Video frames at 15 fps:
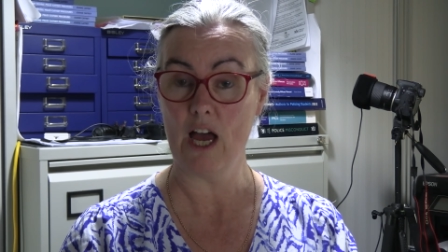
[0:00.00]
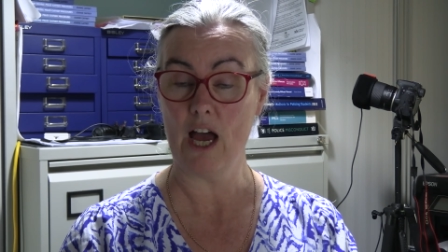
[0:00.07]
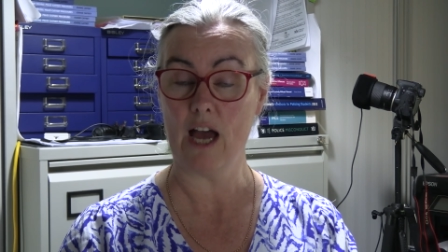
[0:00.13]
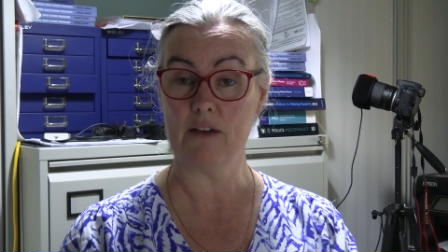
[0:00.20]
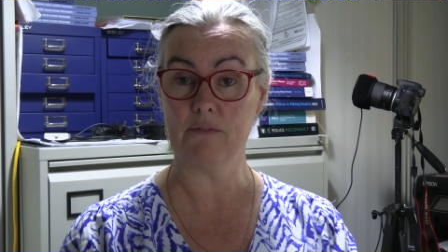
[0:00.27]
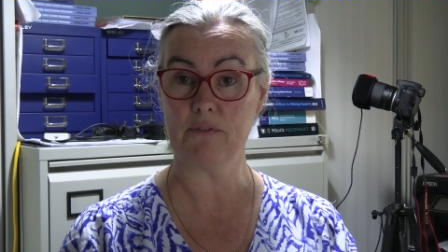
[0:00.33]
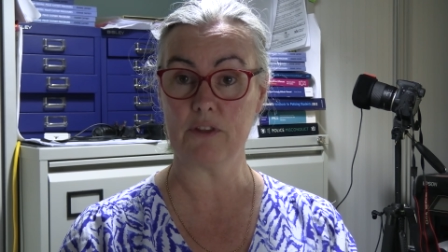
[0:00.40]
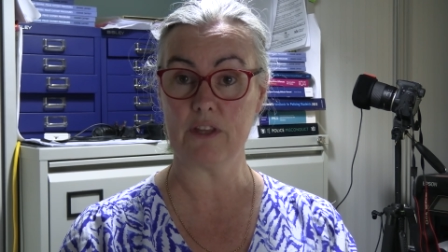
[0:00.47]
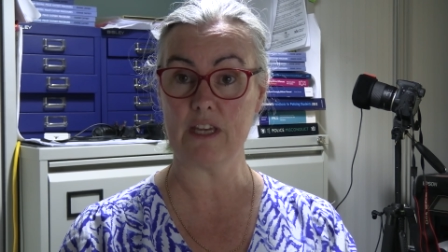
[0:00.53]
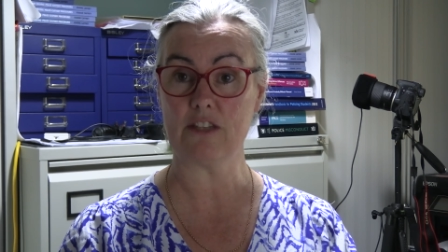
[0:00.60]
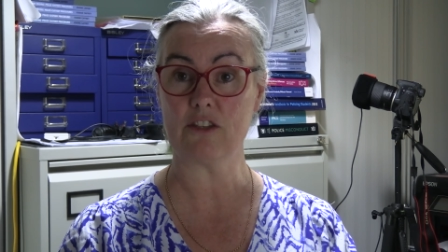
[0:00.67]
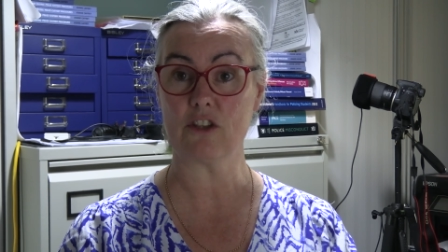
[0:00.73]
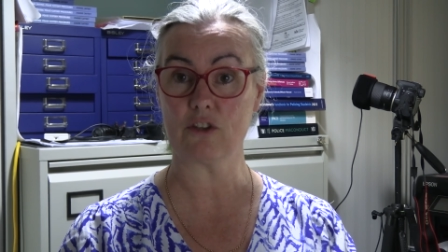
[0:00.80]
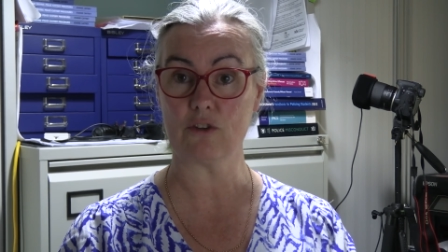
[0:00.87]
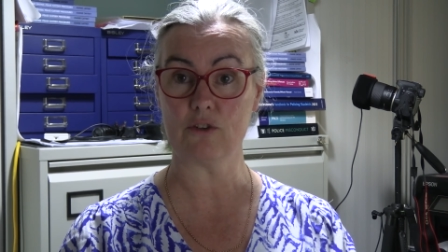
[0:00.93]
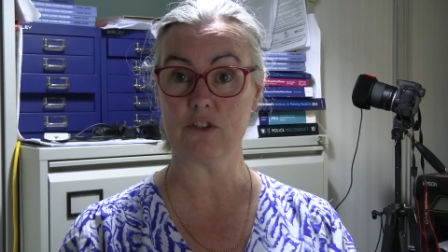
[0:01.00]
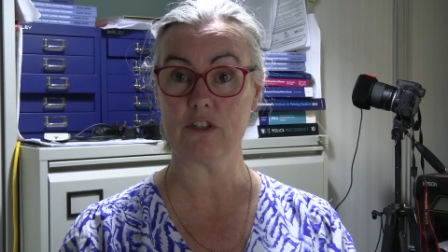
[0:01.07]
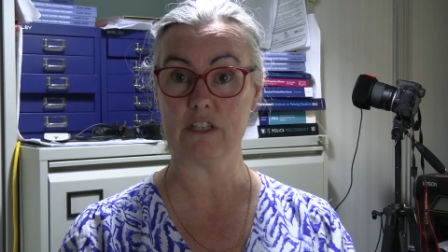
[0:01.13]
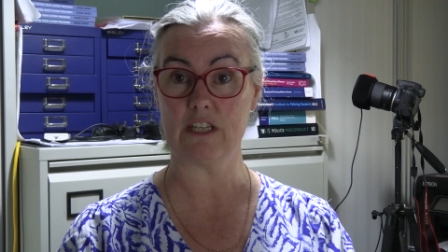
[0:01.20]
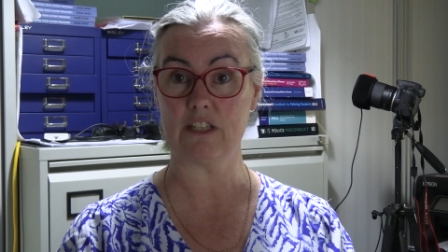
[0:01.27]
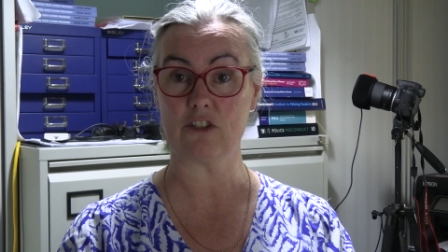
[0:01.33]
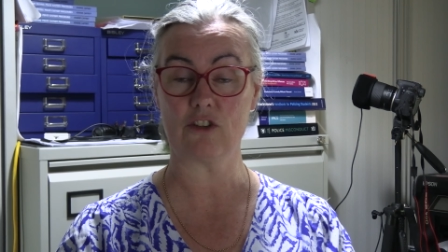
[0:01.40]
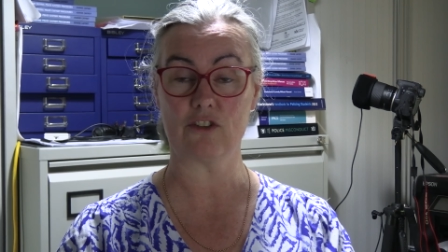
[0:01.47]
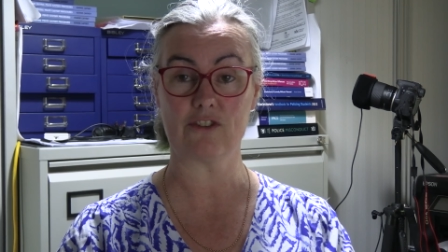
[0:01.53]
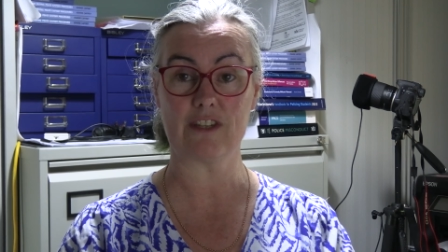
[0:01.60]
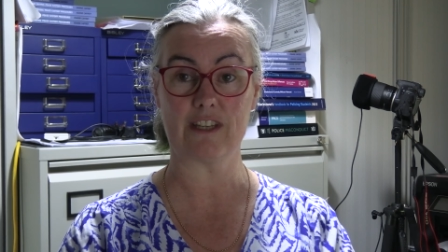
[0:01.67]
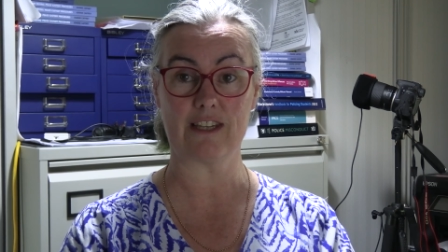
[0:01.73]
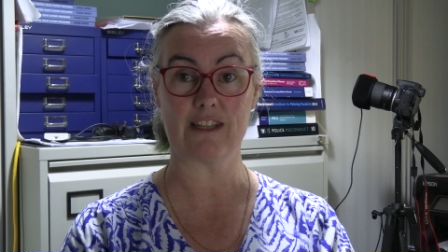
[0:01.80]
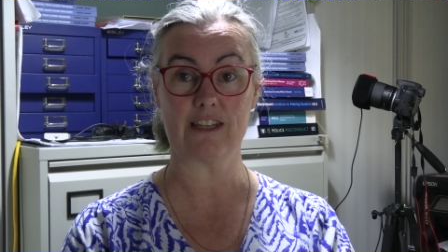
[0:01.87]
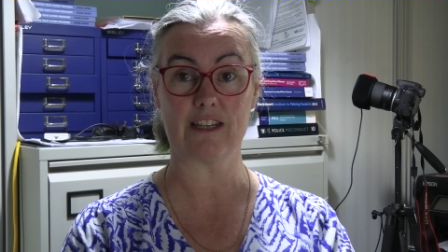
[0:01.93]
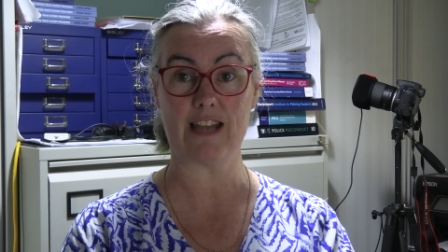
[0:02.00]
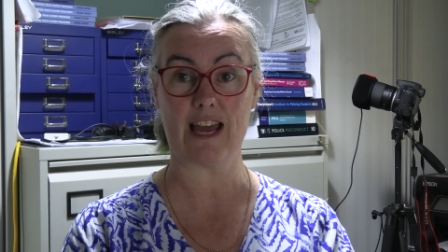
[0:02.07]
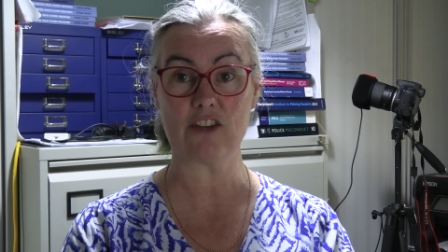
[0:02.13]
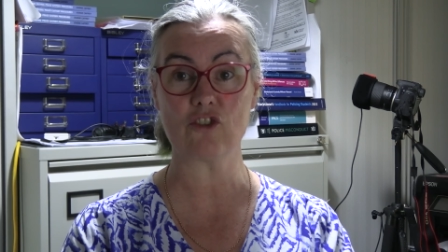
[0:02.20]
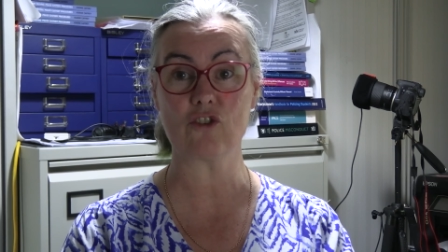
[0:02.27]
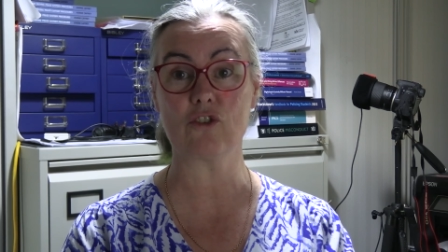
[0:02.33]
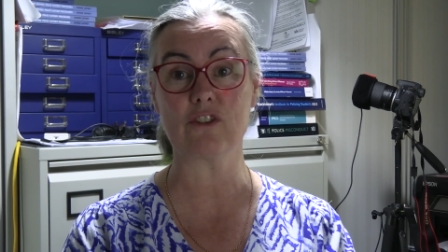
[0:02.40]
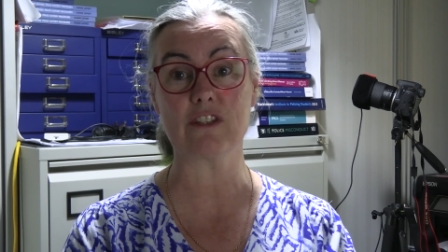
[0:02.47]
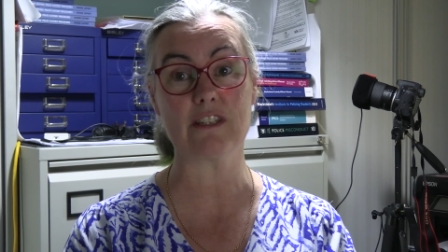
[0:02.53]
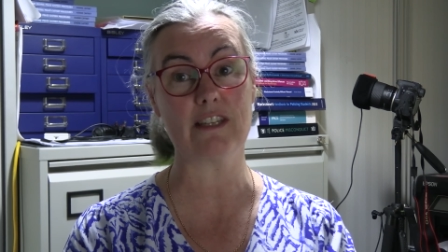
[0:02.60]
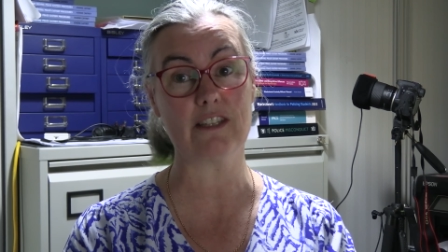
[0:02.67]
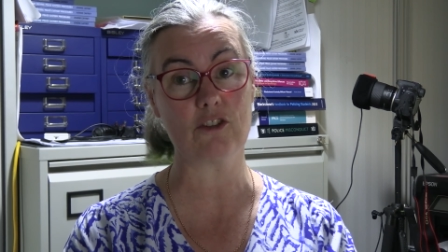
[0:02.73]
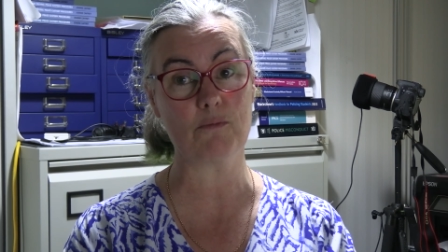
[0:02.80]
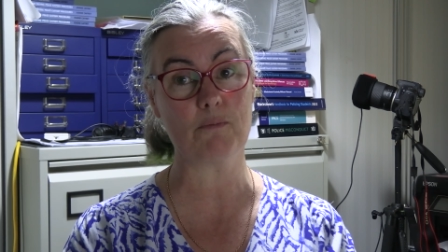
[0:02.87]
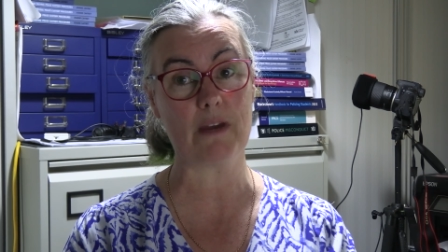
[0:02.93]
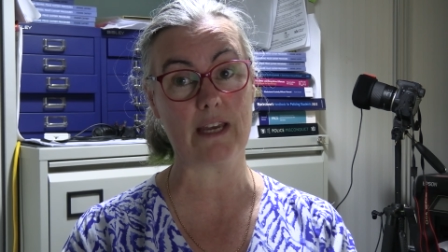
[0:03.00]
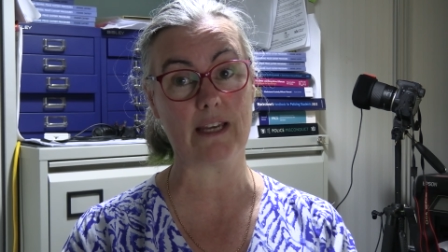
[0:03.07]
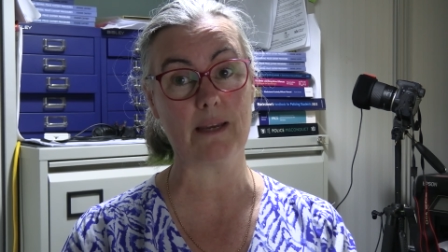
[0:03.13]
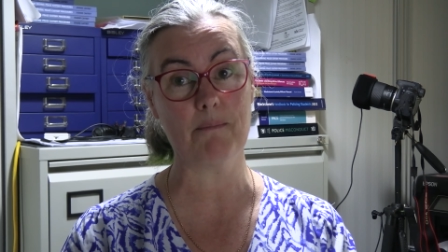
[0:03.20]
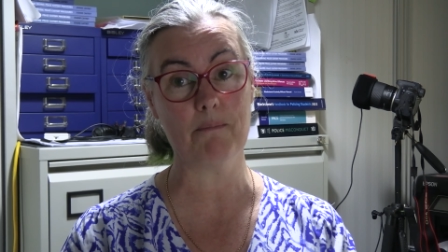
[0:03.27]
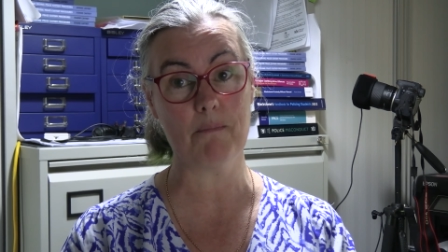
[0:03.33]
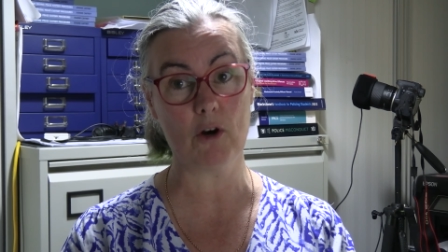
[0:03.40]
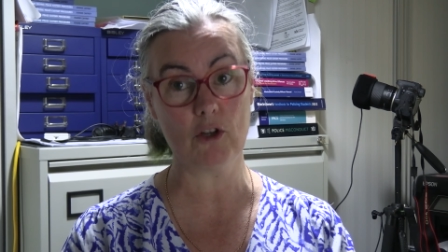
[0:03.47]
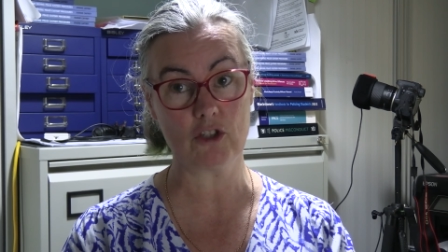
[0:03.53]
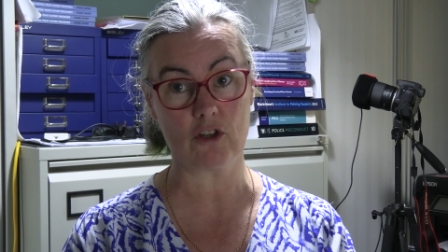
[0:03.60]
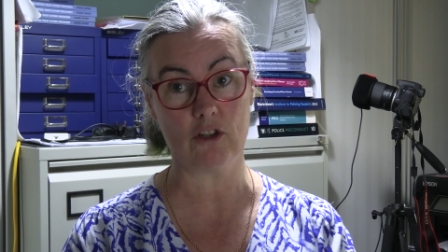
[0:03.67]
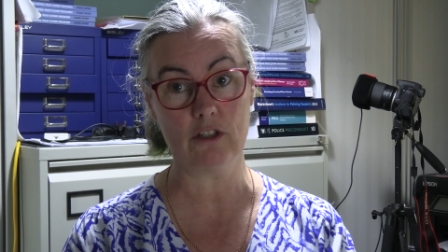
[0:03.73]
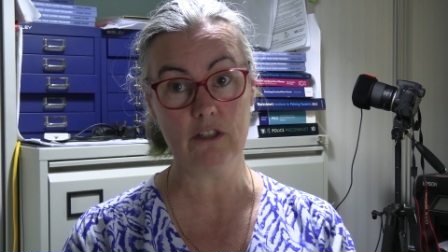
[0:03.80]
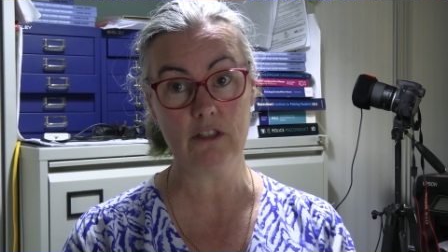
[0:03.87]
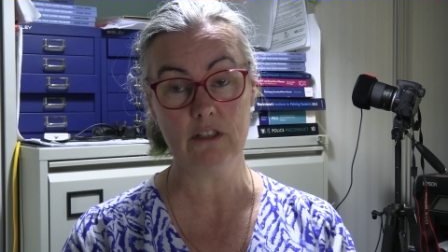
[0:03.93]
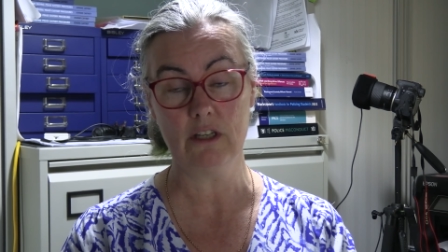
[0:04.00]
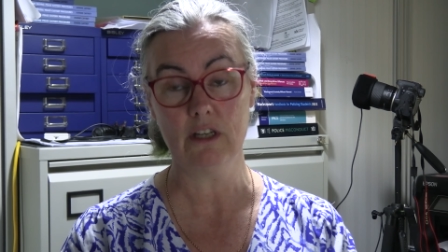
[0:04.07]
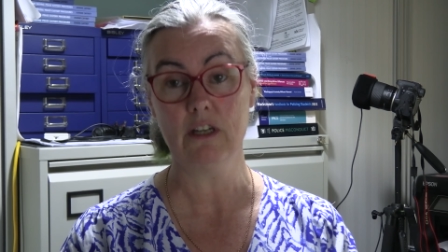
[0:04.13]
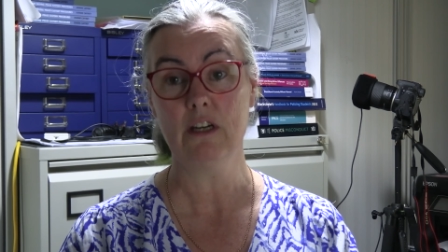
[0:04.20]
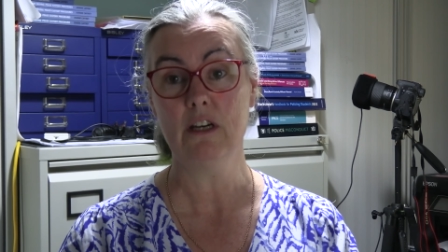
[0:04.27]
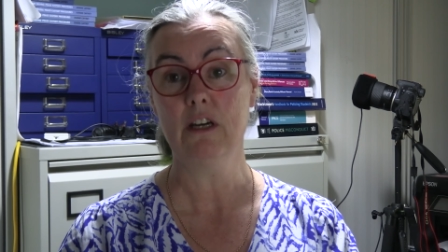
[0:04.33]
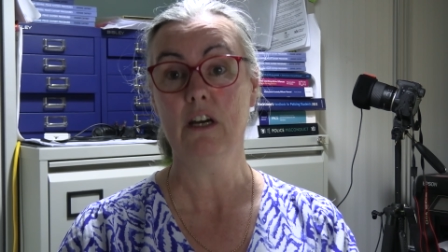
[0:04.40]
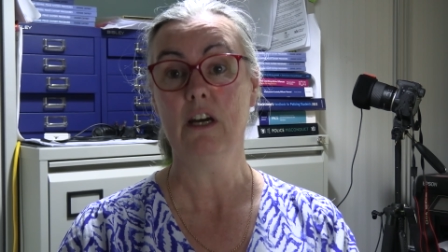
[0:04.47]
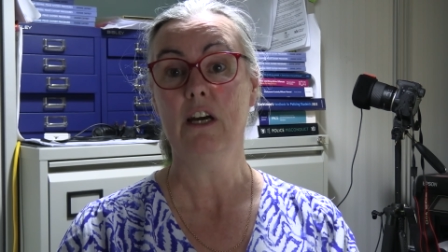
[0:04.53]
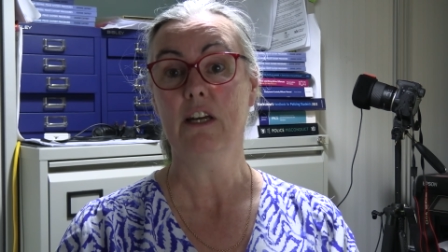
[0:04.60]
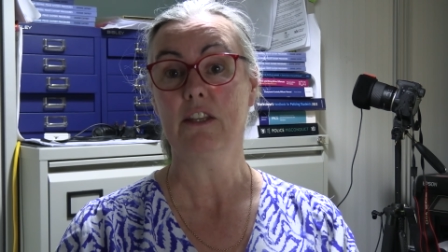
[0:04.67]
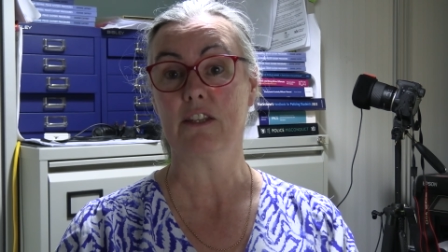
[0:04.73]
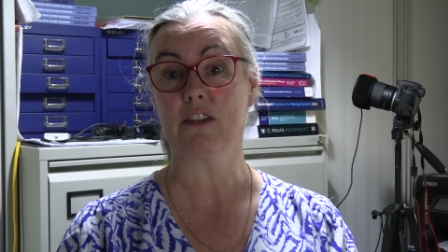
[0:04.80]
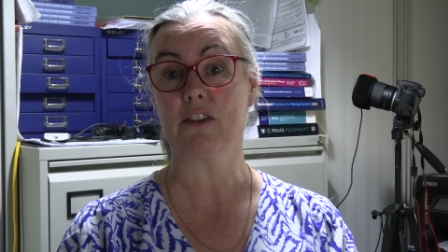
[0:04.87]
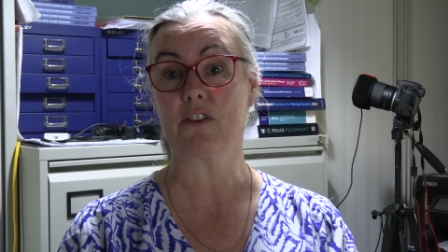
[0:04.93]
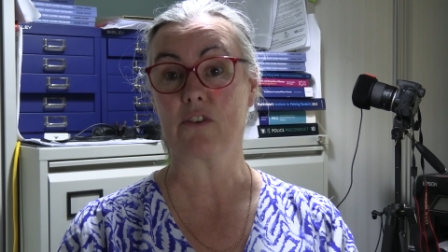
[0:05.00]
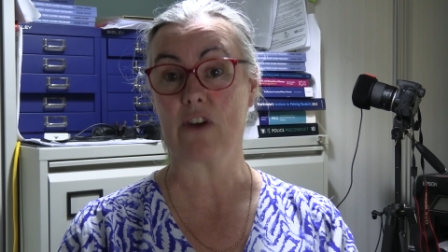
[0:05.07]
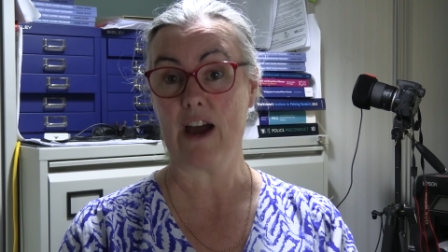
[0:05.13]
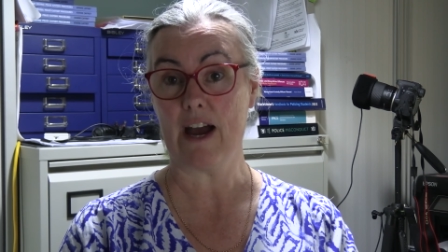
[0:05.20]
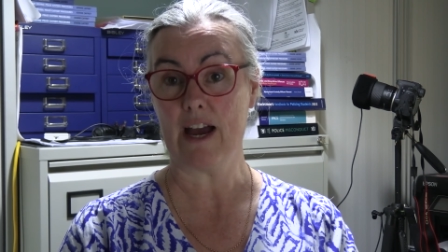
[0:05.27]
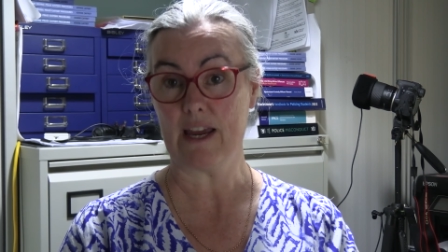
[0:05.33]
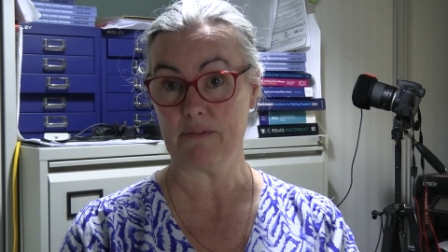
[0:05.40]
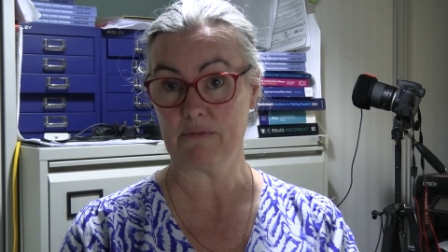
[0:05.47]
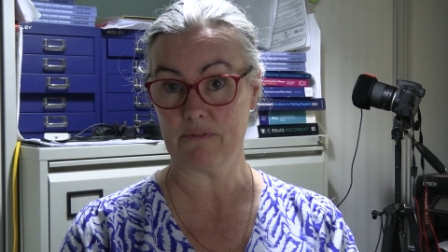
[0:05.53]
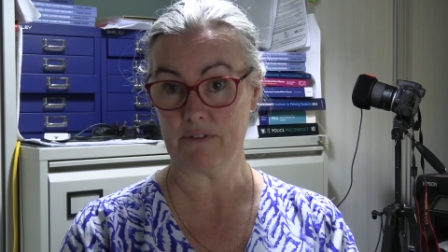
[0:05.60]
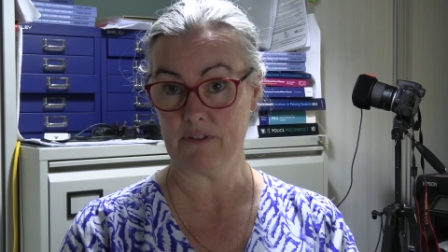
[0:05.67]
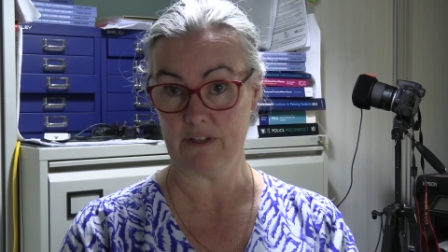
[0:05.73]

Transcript: And for this, they're going to need to consider the National Decision Making Model, the Thrive